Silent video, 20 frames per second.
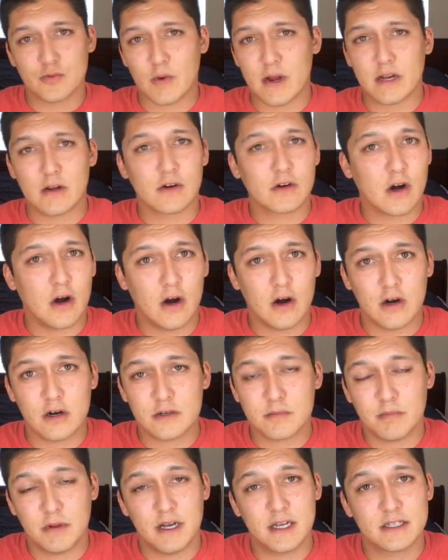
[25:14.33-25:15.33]
rental cars,
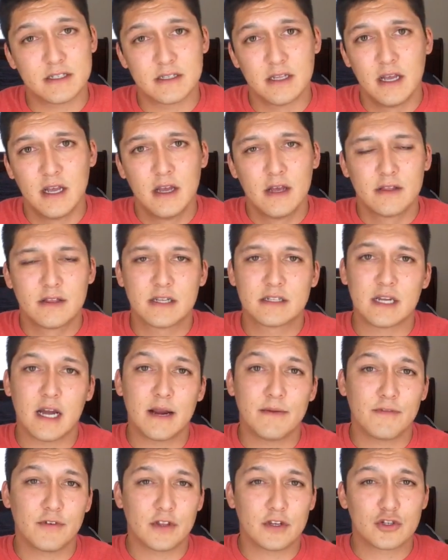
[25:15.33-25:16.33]
plus the
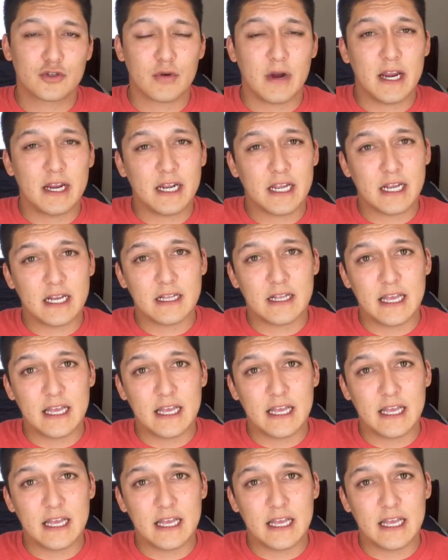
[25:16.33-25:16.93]
time for the training.